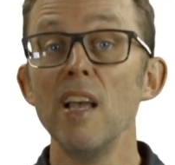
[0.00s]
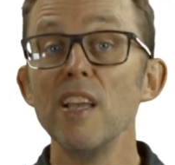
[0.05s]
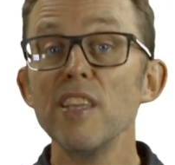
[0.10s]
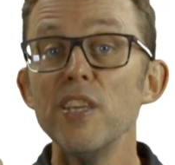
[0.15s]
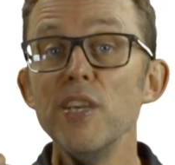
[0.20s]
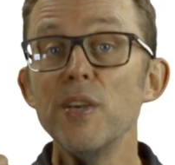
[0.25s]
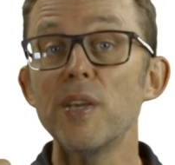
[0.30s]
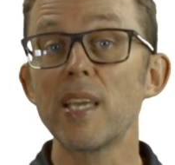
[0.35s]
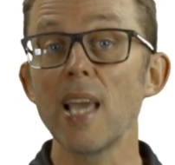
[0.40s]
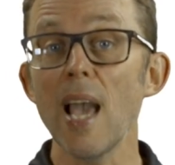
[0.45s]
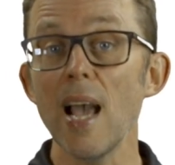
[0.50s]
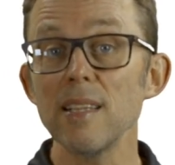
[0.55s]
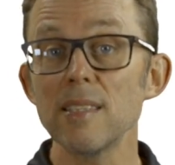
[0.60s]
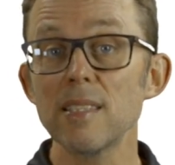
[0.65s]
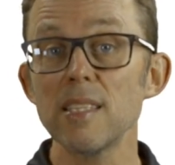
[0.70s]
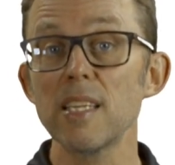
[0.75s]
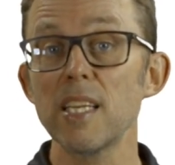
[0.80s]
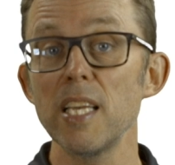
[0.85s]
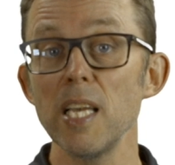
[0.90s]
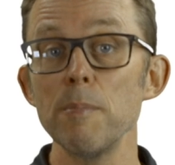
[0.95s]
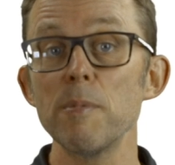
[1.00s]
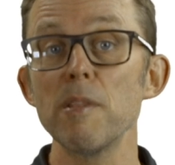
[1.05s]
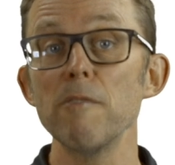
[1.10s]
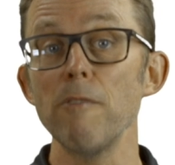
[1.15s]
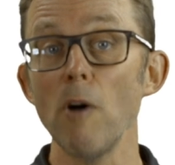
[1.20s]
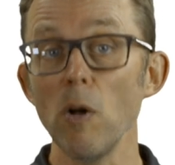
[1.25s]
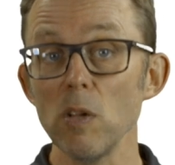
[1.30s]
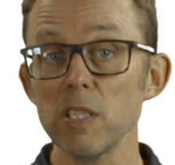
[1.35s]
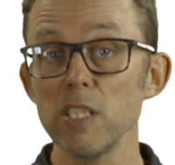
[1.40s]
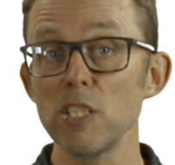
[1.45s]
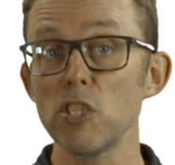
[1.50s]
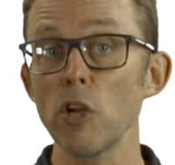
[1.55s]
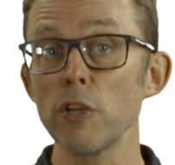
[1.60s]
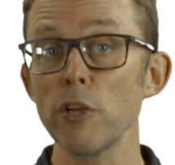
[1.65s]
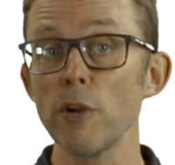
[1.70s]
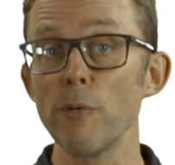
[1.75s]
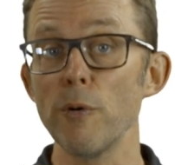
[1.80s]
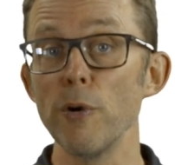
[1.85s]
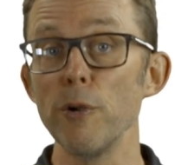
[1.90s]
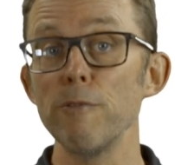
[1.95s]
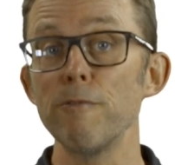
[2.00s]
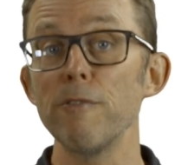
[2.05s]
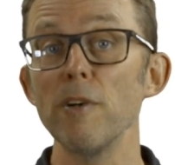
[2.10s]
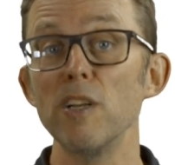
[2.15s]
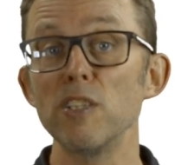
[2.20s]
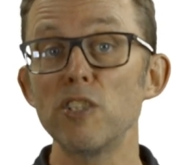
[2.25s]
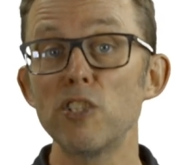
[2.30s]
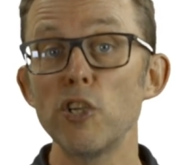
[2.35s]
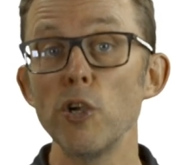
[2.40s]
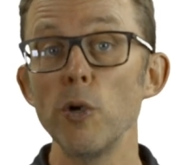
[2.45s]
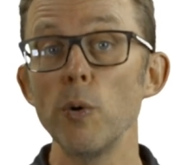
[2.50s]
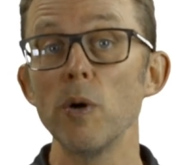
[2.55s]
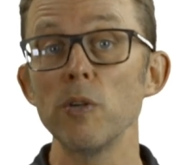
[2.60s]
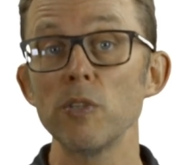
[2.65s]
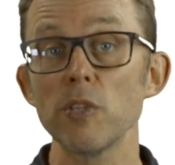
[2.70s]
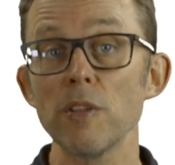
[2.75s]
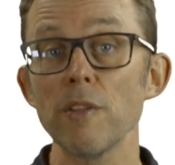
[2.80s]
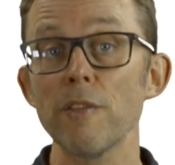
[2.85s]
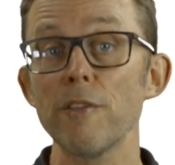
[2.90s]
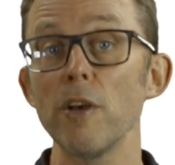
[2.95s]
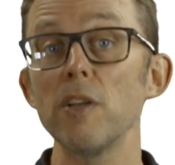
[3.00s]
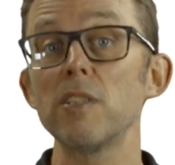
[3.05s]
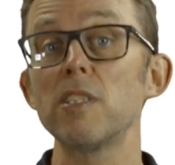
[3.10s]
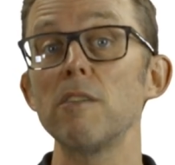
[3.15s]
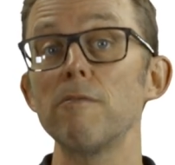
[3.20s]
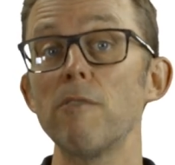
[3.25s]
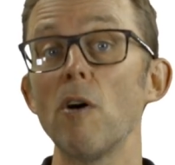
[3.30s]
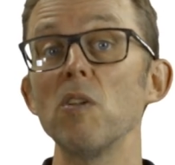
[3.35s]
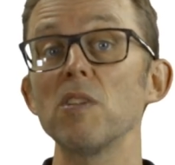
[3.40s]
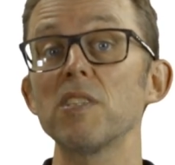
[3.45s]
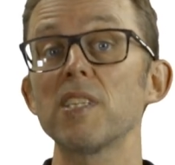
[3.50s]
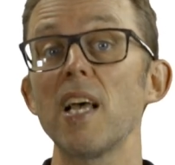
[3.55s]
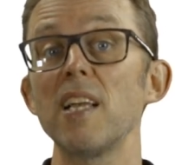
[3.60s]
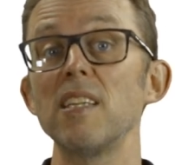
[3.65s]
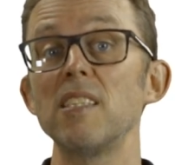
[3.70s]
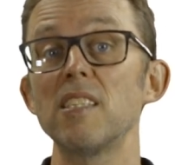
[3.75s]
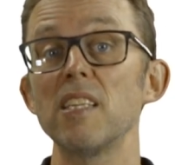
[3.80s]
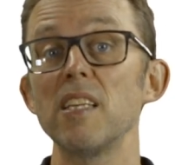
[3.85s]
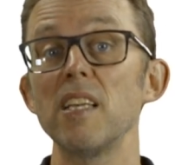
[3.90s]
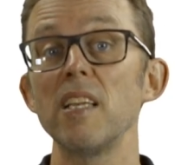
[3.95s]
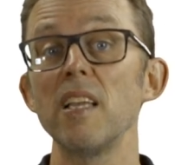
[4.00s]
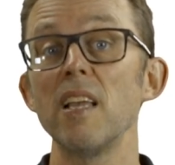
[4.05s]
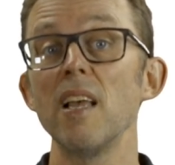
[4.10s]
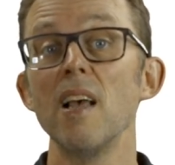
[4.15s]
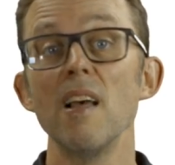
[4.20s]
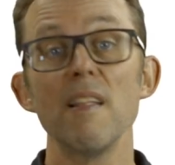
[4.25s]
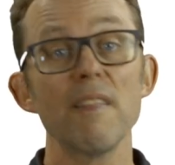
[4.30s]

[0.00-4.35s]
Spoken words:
you get to keep the voltage on your roof at 230 volts AC.